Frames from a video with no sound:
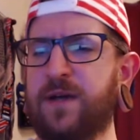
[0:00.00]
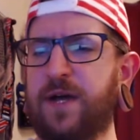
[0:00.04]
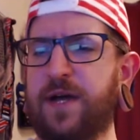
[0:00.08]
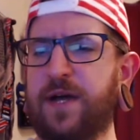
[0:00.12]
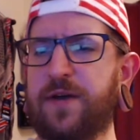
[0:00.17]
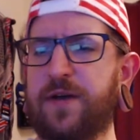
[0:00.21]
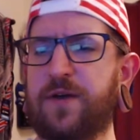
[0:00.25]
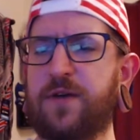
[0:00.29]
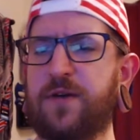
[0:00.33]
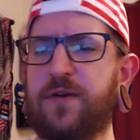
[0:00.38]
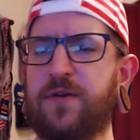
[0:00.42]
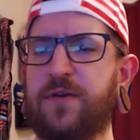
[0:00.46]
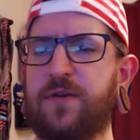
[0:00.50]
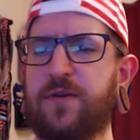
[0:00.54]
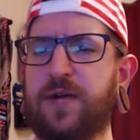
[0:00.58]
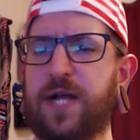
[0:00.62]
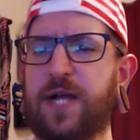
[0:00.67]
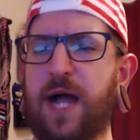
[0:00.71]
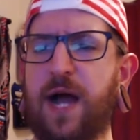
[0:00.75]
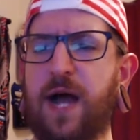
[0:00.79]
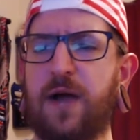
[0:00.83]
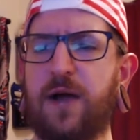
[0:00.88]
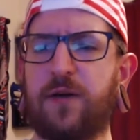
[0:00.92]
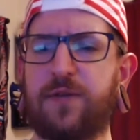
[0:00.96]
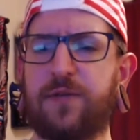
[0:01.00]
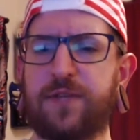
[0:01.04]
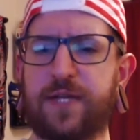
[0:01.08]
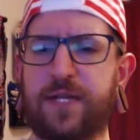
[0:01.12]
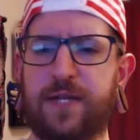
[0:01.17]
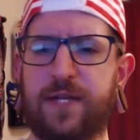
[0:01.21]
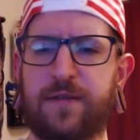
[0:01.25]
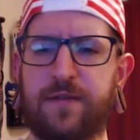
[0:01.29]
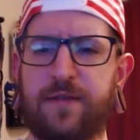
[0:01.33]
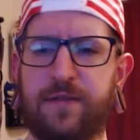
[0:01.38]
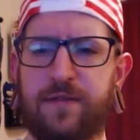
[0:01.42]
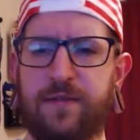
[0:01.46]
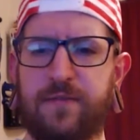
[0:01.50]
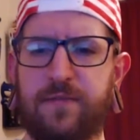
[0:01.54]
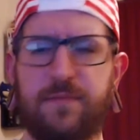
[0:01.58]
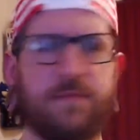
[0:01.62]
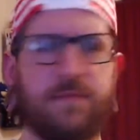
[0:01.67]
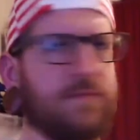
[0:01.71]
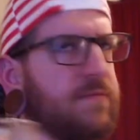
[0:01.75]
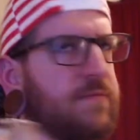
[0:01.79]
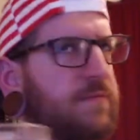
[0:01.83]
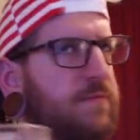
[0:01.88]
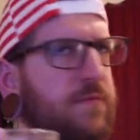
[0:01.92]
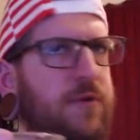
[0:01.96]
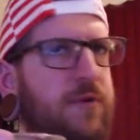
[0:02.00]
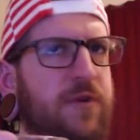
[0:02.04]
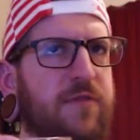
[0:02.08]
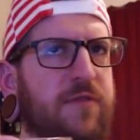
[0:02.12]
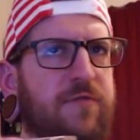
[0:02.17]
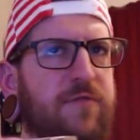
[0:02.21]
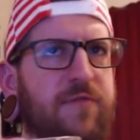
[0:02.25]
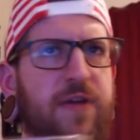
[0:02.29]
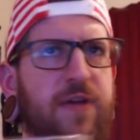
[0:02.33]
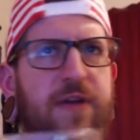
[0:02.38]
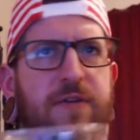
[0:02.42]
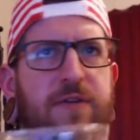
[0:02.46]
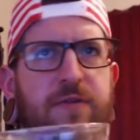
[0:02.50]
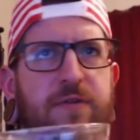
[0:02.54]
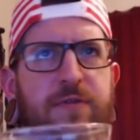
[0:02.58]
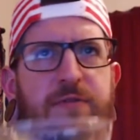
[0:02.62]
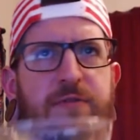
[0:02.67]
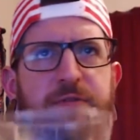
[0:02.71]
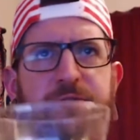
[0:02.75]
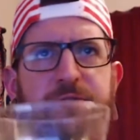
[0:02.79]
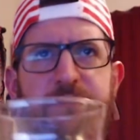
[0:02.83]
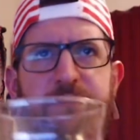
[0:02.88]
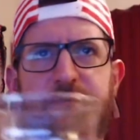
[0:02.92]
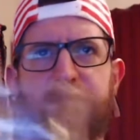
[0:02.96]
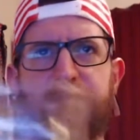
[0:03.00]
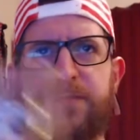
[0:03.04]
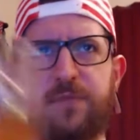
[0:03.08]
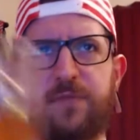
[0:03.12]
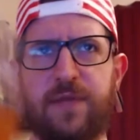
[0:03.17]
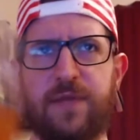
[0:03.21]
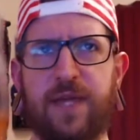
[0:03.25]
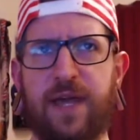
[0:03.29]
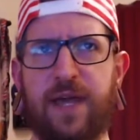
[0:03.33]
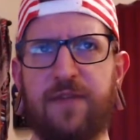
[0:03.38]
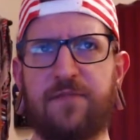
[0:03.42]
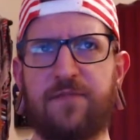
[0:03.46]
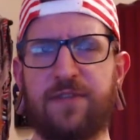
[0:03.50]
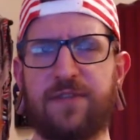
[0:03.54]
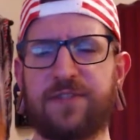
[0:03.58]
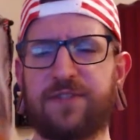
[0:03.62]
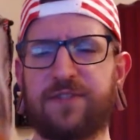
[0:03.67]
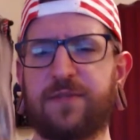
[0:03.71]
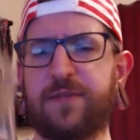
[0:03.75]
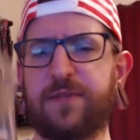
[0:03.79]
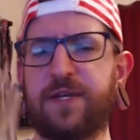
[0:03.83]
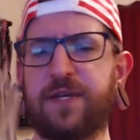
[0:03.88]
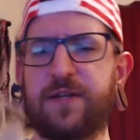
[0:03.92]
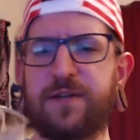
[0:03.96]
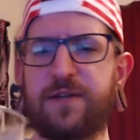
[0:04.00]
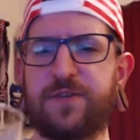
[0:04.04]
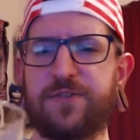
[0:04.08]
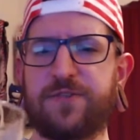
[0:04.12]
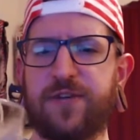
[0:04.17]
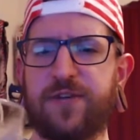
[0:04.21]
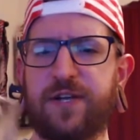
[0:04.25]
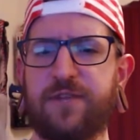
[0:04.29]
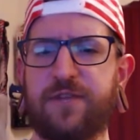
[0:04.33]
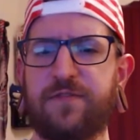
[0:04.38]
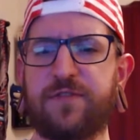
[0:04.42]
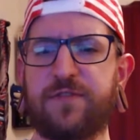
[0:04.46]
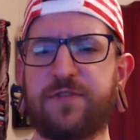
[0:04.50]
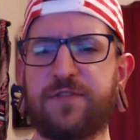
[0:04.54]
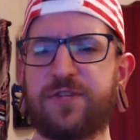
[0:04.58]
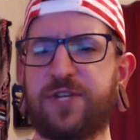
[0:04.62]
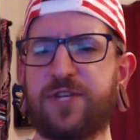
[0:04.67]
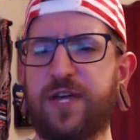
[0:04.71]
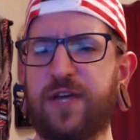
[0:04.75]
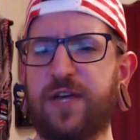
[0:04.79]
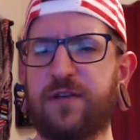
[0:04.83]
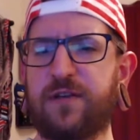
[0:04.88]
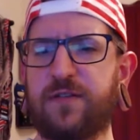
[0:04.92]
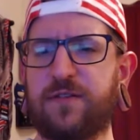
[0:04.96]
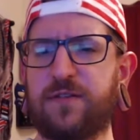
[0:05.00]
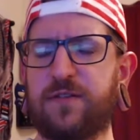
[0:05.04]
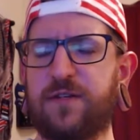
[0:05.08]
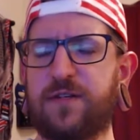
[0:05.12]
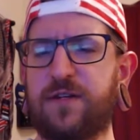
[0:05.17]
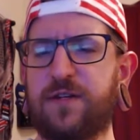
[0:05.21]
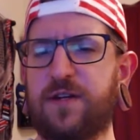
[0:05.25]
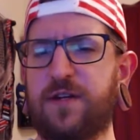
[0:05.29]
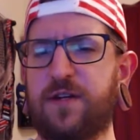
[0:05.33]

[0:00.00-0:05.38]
know Kyle, the good friend who gave this to me to drink for the channel,